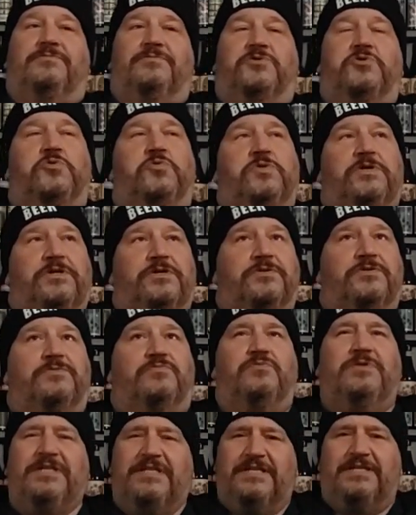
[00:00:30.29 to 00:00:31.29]
2 years,
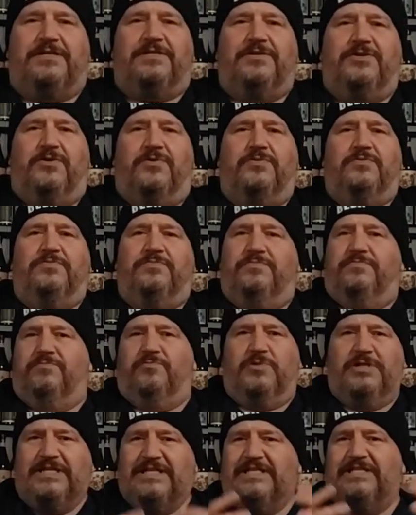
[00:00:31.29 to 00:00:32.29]
really, you know,
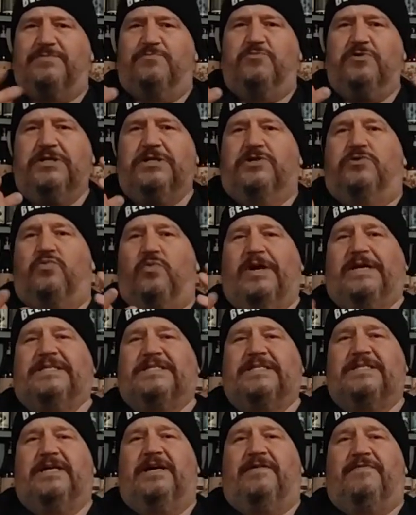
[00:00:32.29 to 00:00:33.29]
released some really great
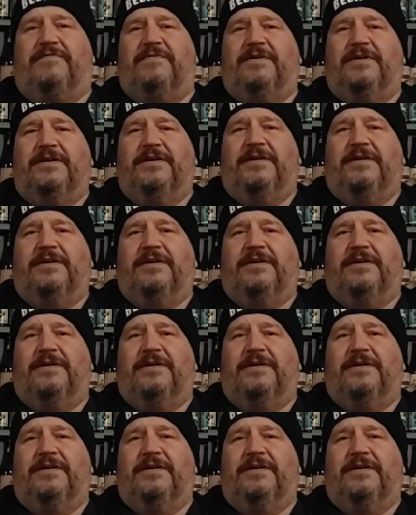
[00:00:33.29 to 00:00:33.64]
stuff.